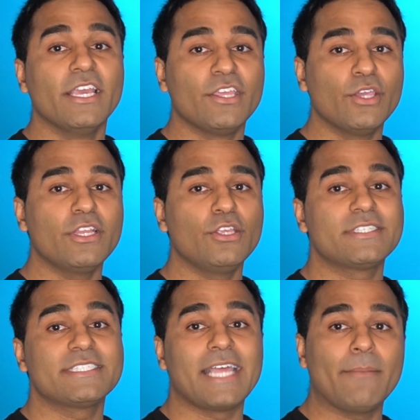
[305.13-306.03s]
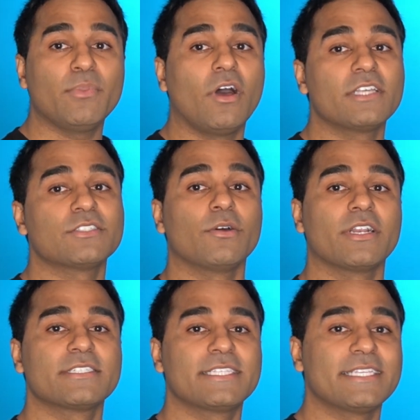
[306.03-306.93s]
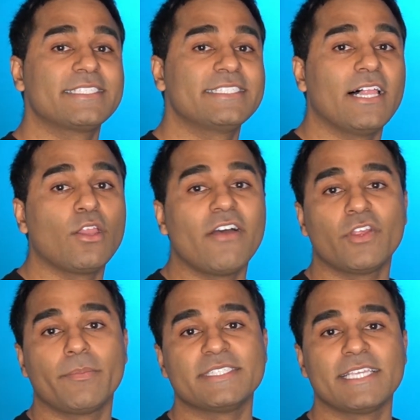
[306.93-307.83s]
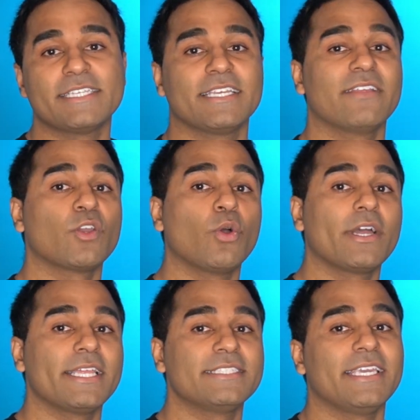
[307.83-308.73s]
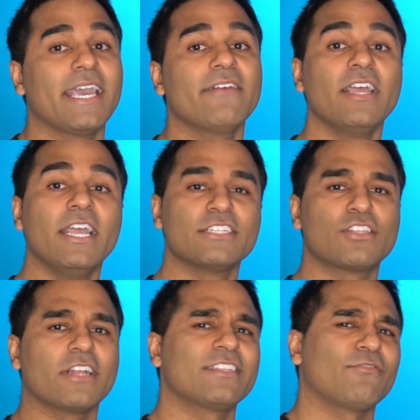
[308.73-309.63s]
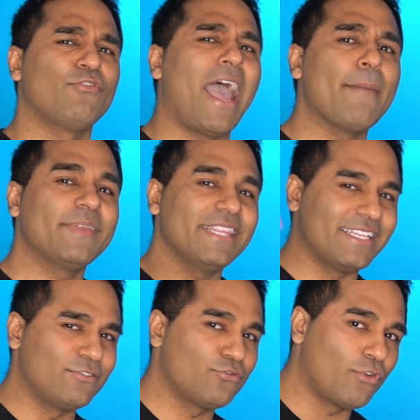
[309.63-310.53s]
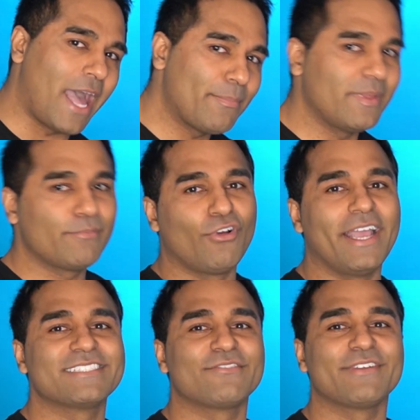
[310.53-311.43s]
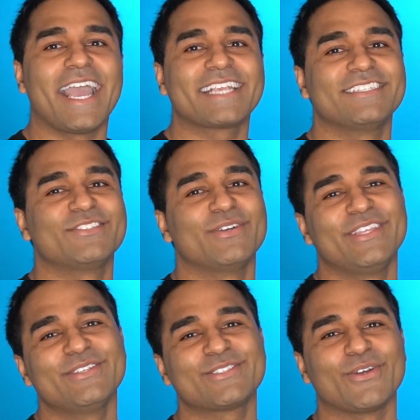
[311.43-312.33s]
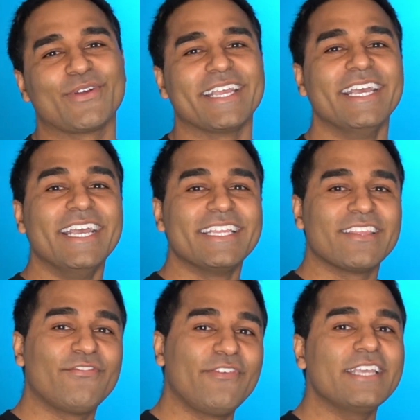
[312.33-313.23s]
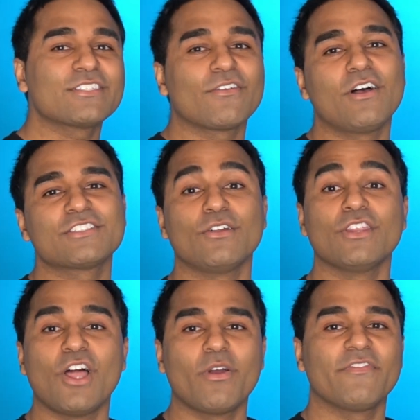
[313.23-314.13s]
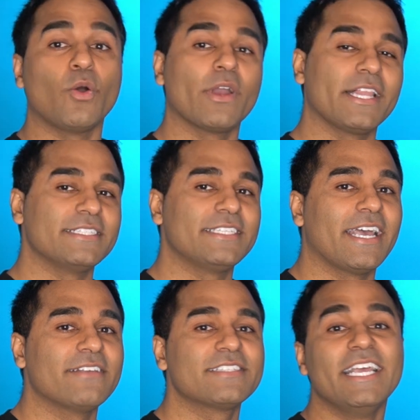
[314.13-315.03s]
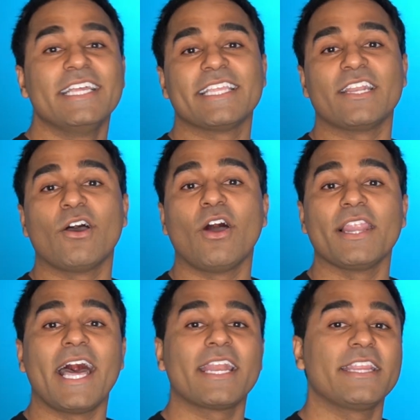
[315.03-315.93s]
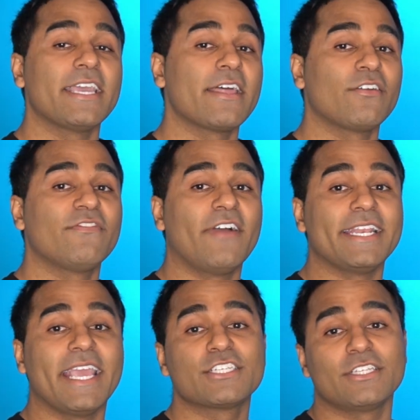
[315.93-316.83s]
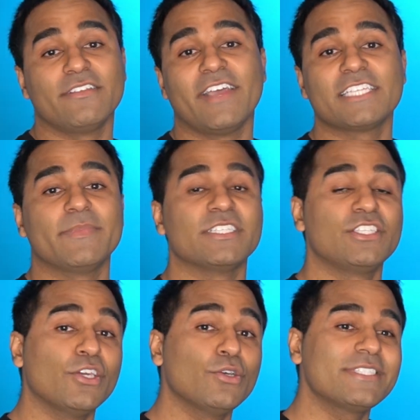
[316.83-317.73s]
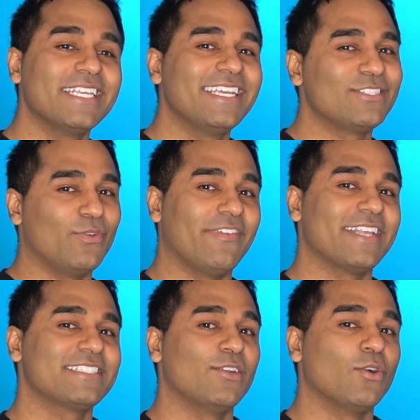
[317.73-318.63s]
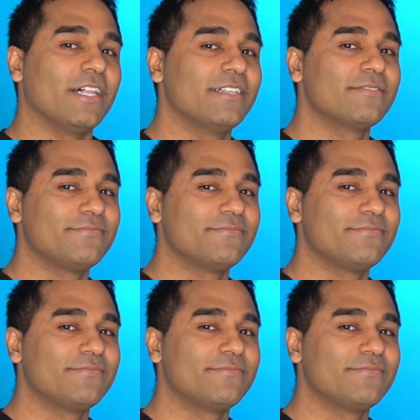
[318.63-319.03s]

You can use stop loss orders to sell off your position if your oil ETF starts to rapidly drop in price in reaction to a news story. The fees are also lower for oil ETFs than a lot of the other financial investments used to invest in oil.